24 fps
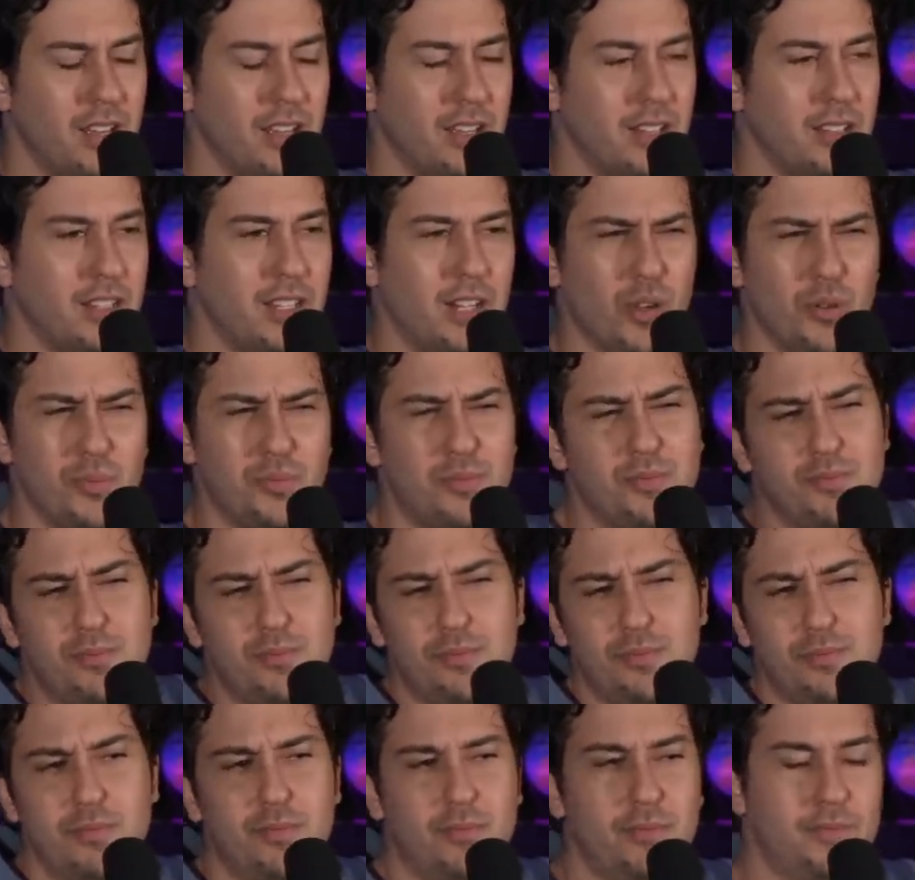you know,
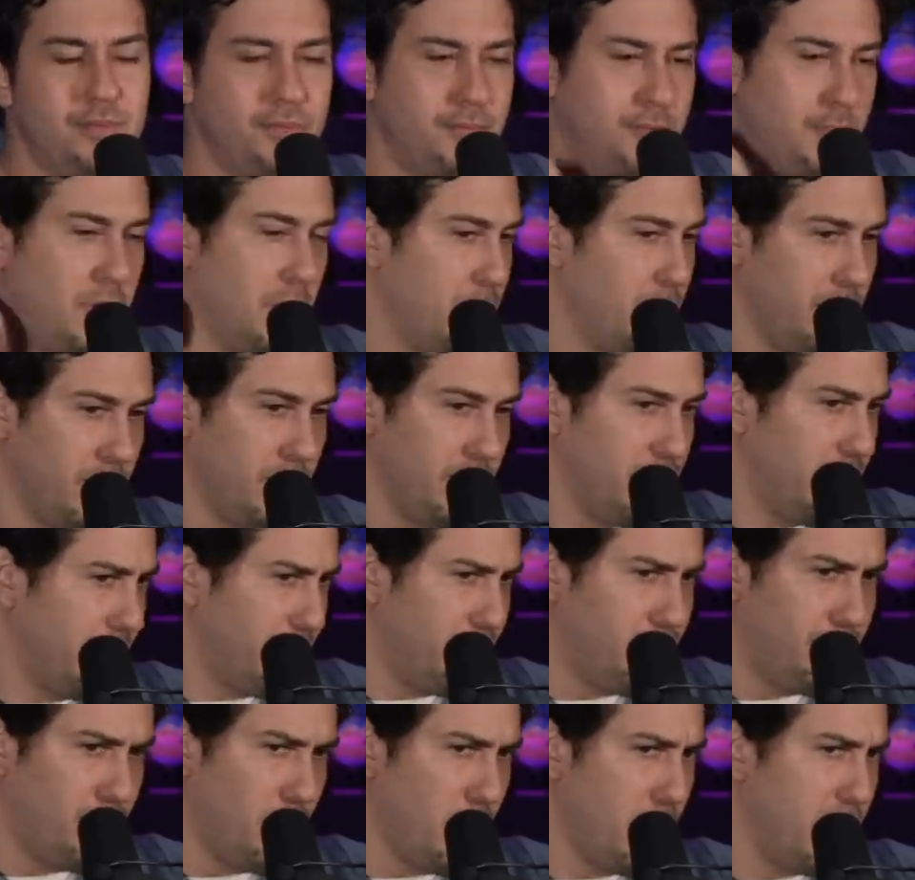people in their
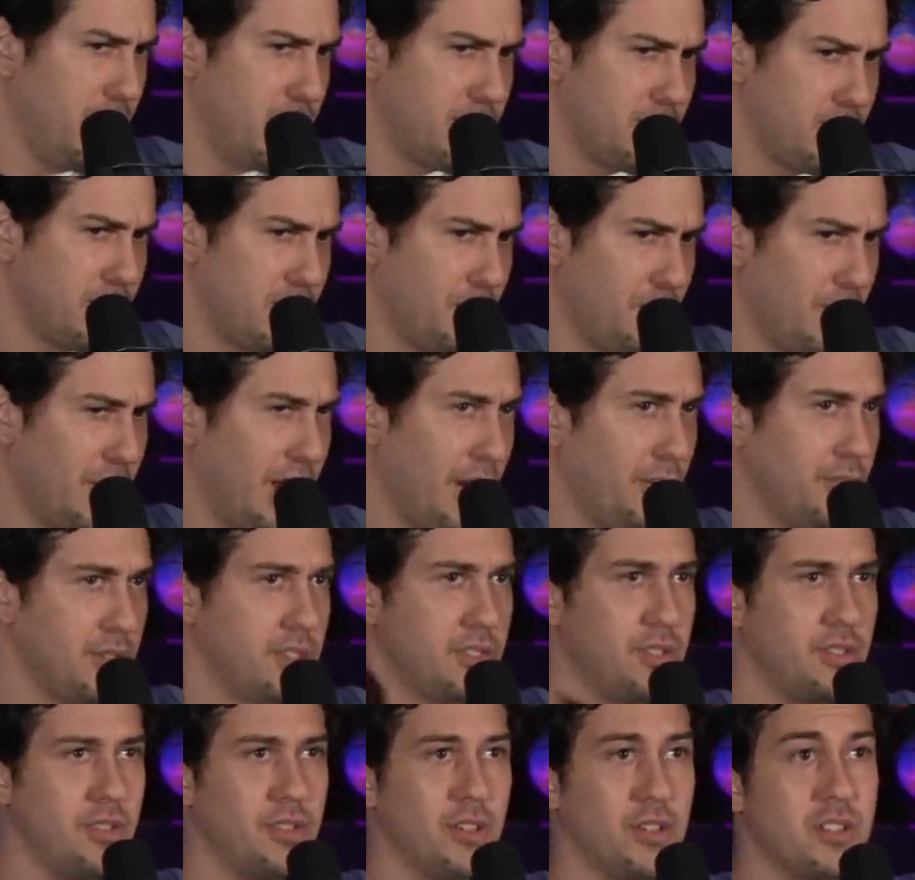40s or something when I was
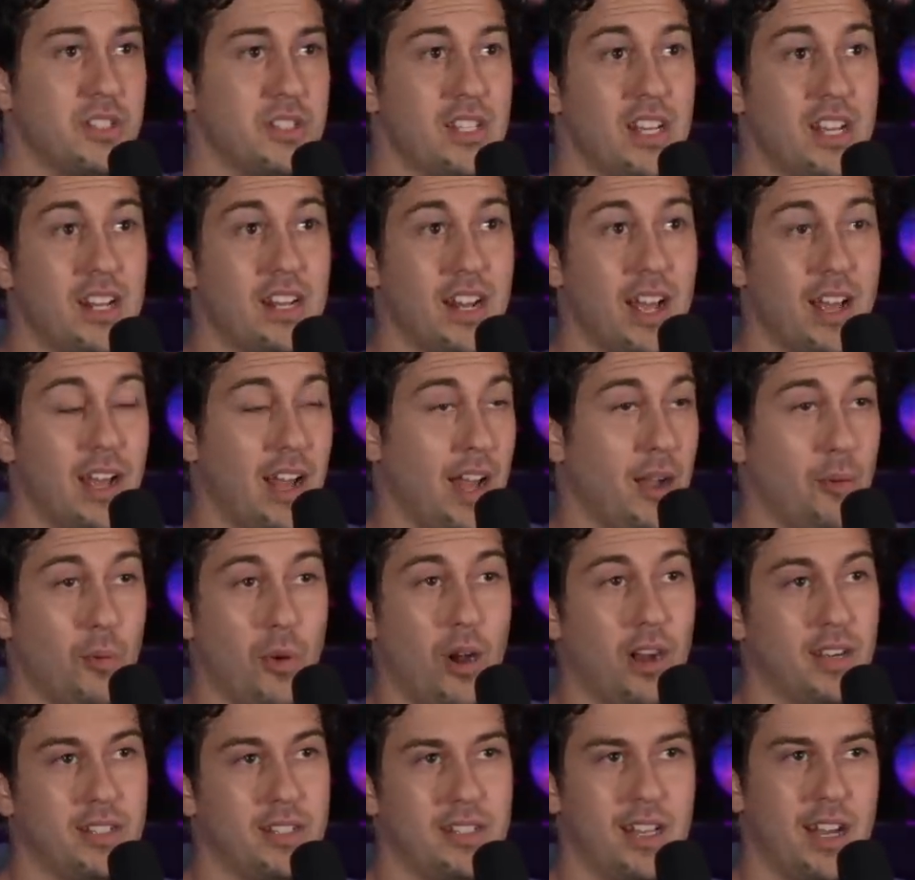13, and I, I
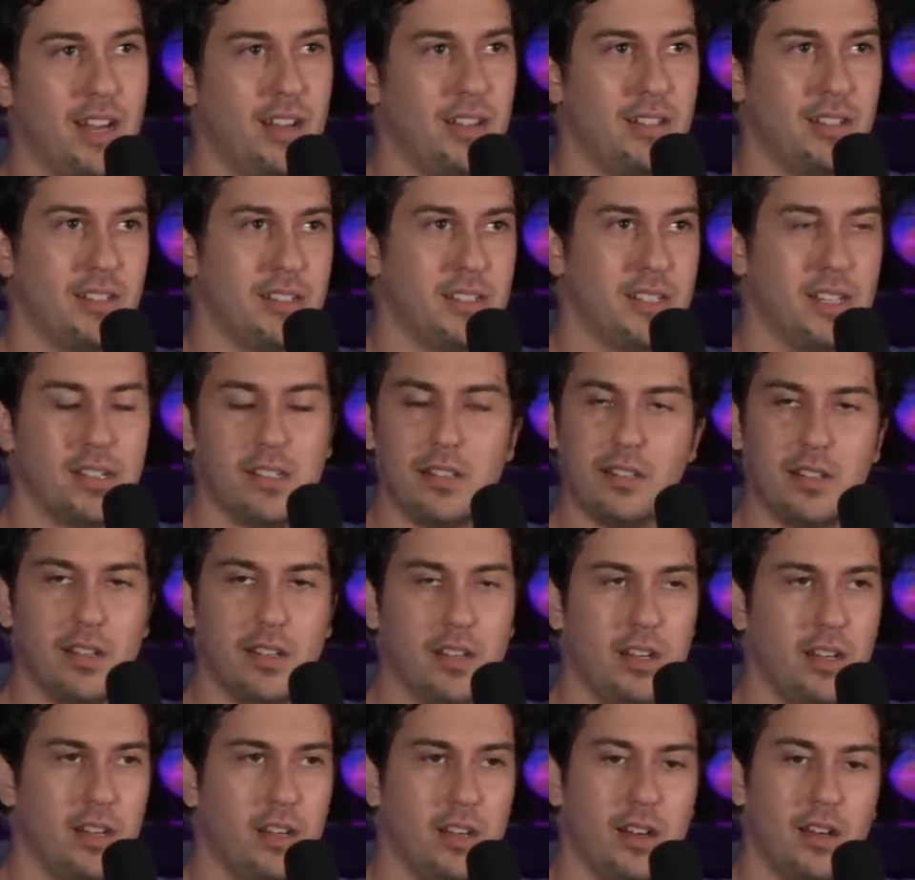walked out and I said,
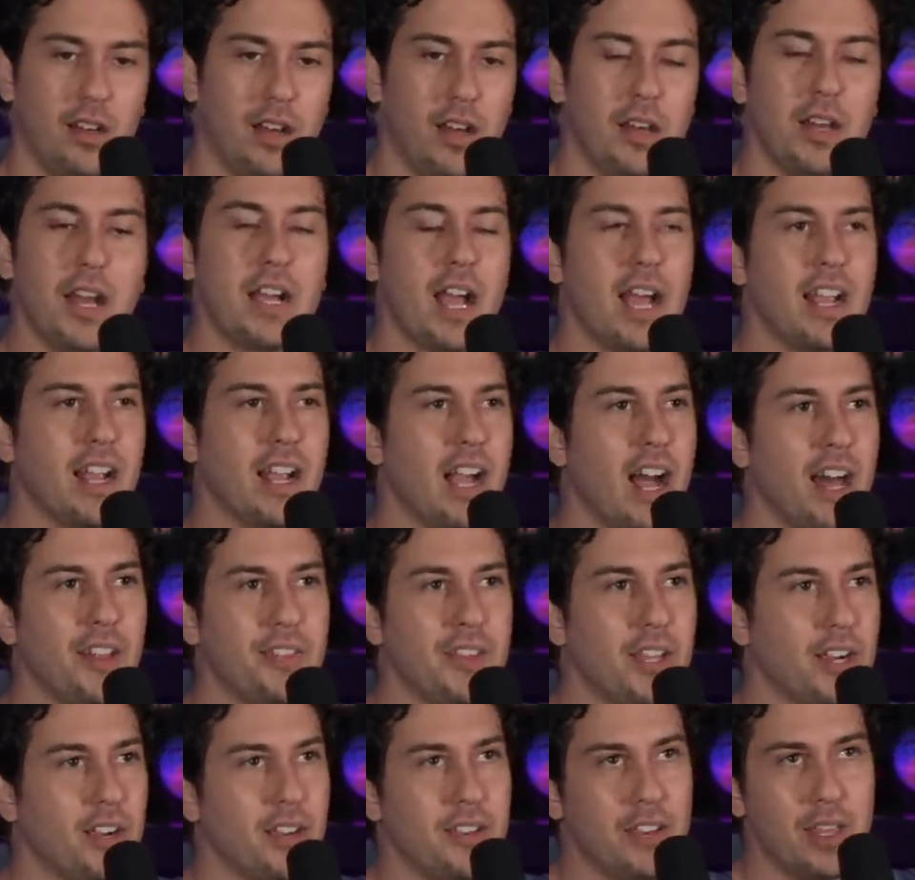I, I got
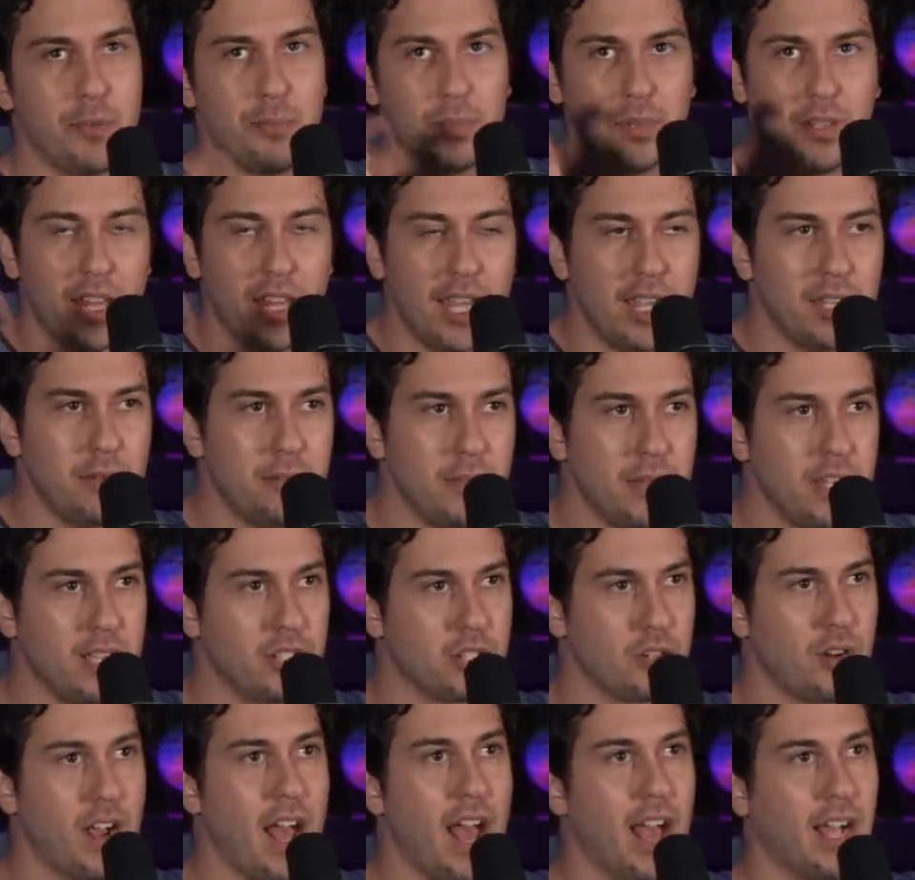there and they played me a
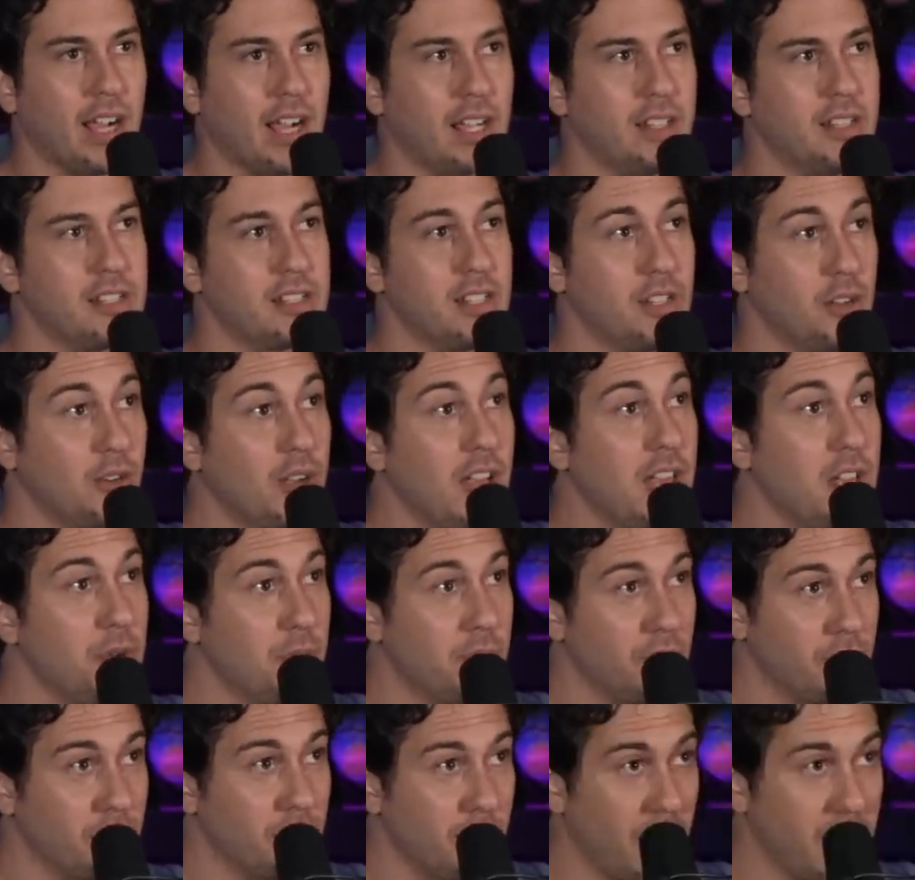track and they said, okay, you
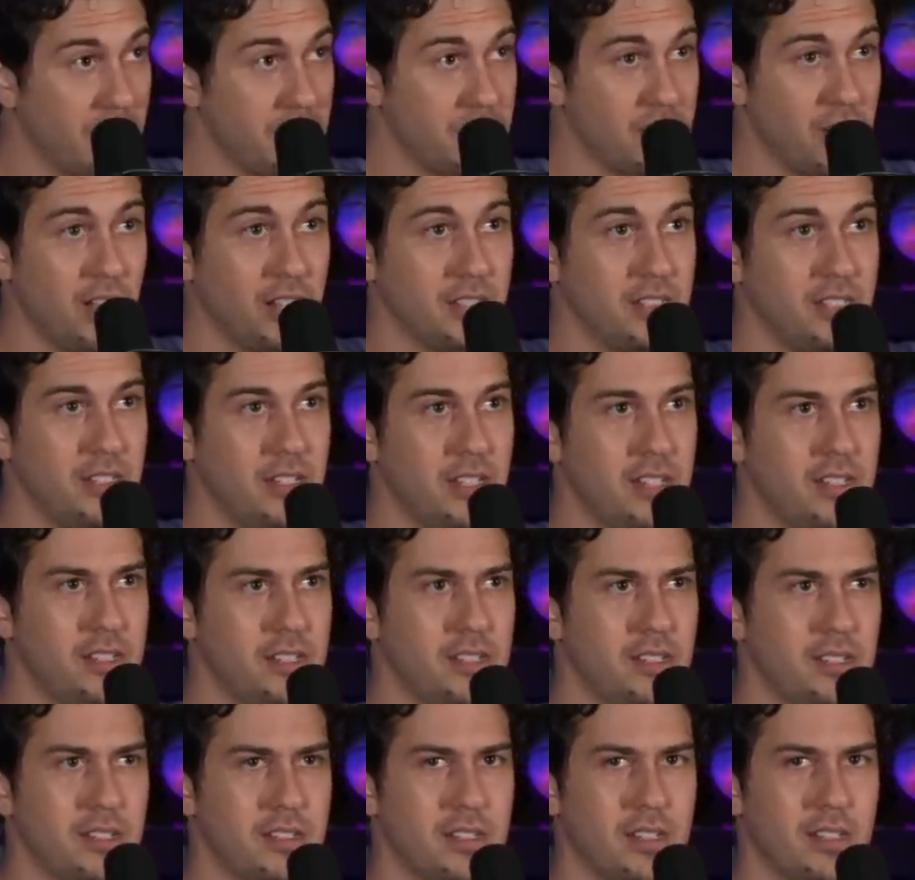want to write a song to
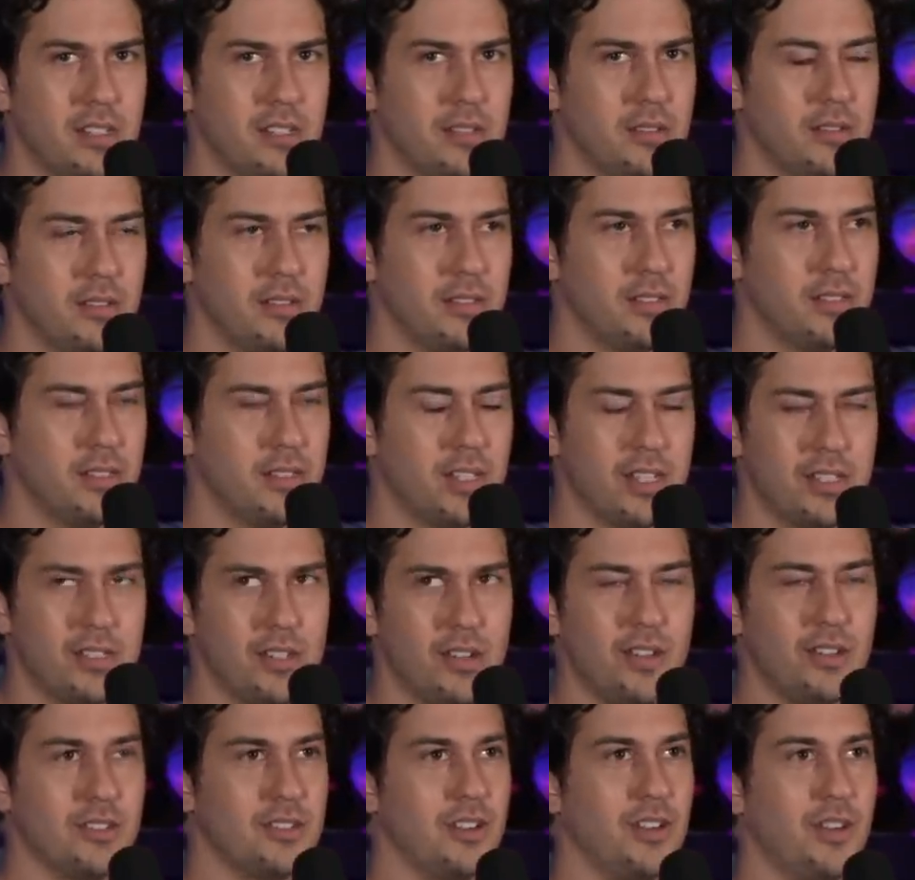this? I said, that
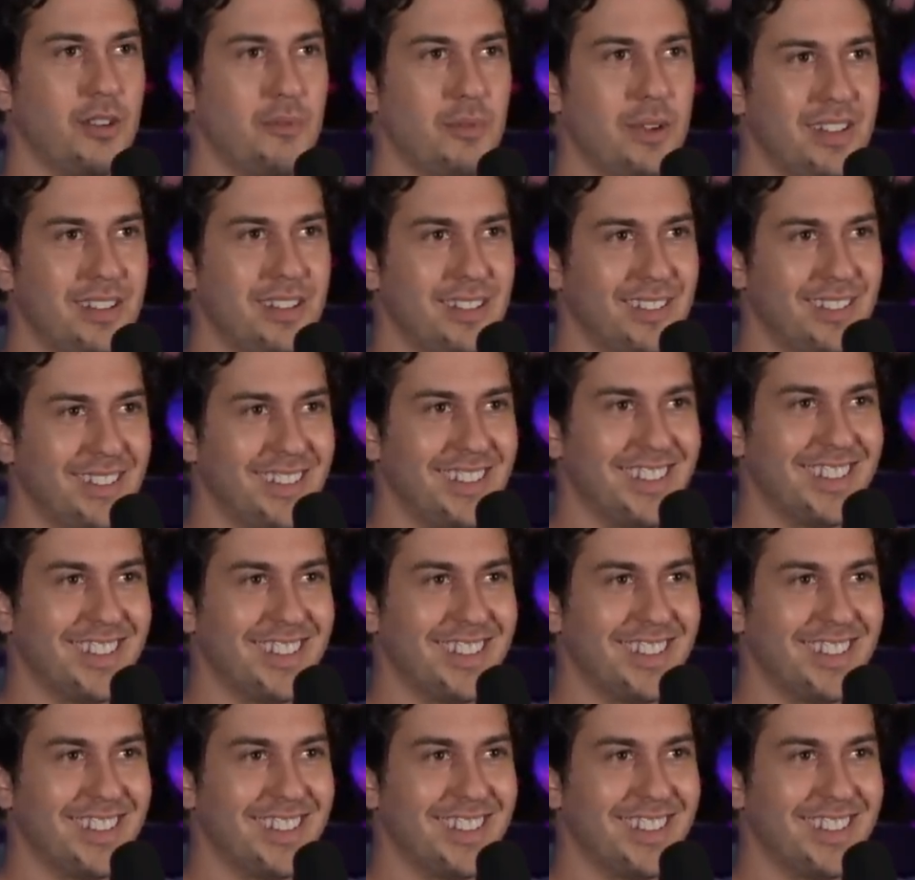song's already written.